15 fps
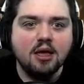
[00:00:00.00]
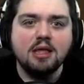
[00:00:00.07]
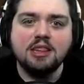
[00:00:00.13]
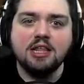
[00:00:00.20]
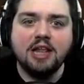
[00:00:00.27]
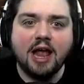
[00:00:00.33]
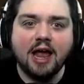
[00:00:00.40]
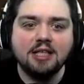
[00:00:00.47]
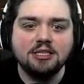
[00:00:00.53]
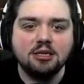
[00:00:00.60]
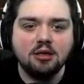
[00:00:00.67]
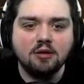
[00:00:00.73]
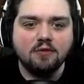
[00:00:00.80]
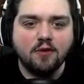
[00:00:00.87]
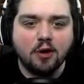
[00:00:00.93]
The light.
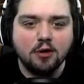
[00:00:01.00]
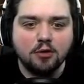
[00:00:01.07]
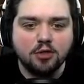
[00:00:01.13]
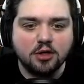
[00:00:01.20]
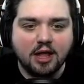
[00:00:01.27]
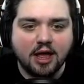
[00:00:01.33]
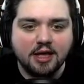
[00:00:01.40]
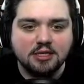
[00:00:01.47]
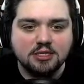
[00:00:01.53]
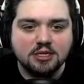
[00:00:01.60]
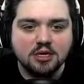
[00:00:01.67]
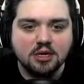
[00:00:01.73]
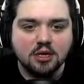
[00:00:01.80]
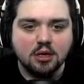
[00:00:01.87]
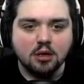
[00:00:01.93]
Follow the light.
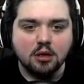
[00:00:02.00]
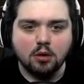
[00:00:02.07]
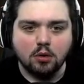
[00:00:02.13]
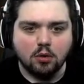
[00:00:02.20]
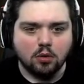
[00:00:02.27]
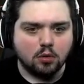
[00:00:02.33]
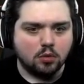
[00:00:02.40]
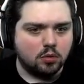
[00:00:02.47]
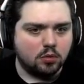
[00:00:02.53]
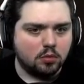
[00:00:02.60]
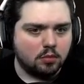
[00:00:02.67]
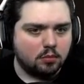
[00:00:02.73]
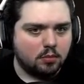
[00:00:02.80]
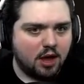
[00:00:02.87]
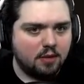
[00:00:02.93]
Oh,
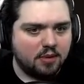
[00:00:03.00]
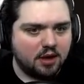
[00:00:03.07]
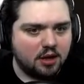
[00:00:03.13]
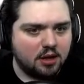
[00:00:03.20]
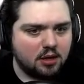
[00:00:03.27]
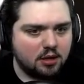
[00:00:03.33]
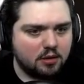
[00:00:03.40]
maybe.